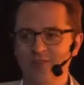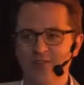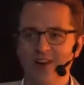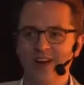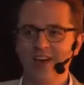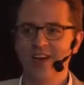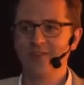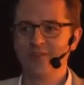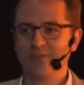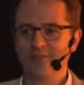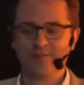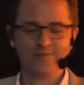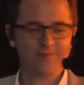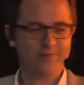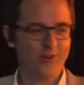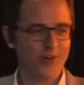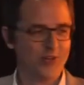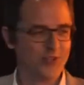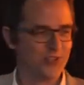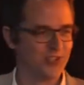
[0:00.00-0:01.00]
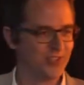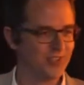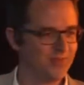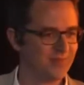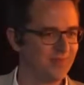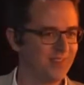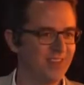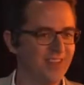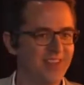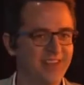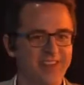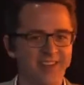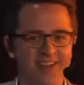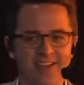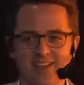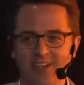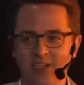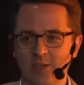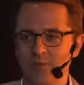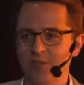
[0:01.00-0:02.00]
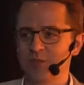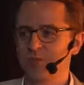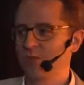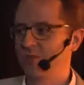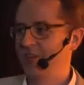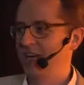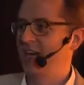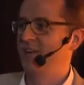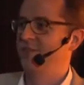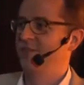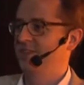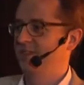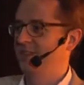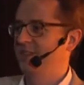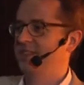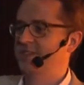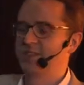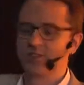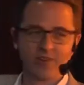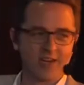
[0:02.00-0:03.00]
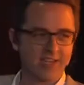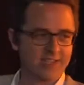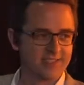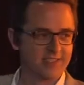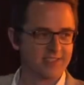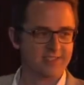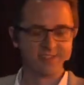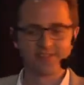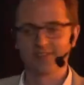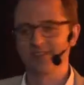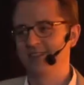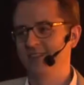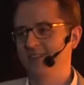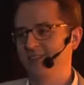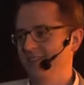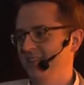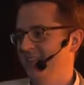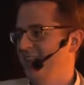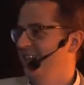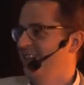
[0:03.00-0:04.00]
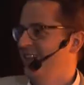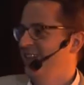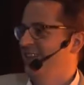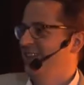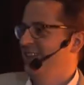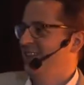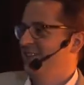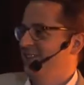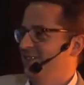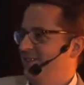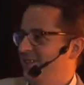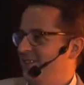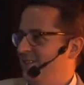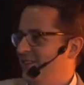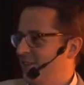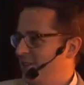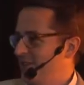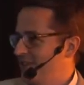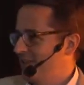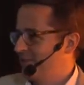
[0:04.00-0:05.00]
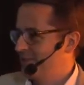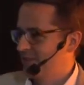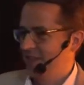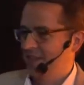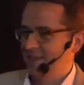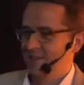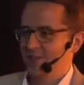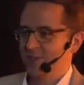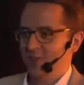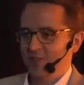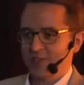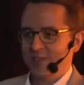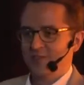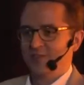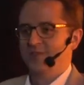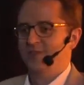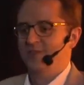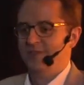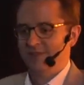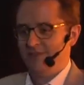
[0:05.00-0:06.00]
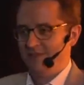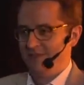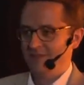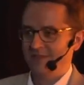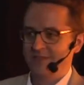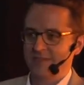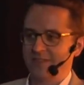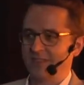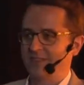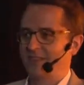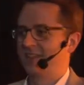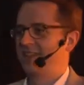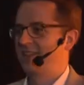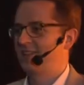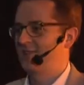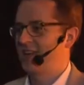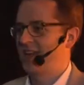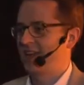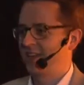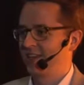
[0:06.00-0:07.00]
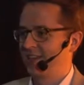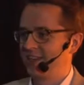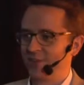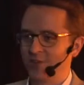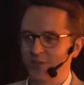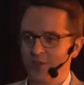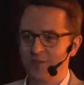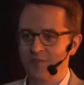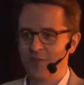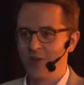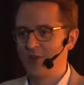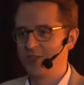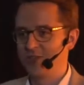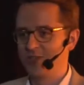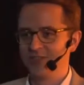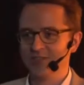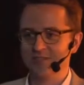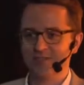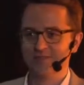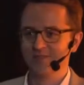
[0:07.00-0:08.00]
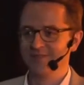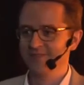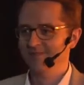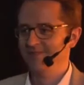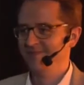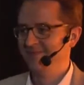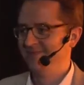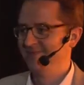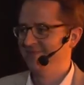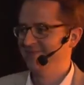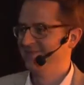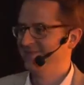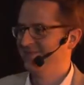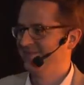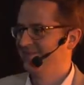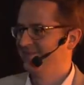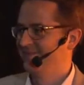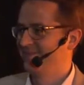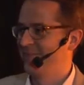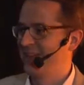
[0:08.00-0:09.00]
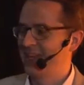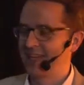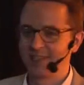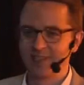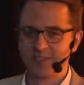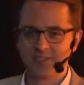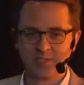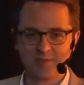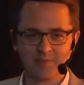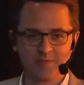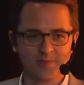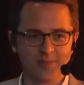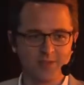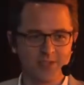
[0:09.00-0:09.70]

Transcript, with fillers: five version, uh, which would have integrated, uh, you know, some so sort of lead tracking conversion mechanism.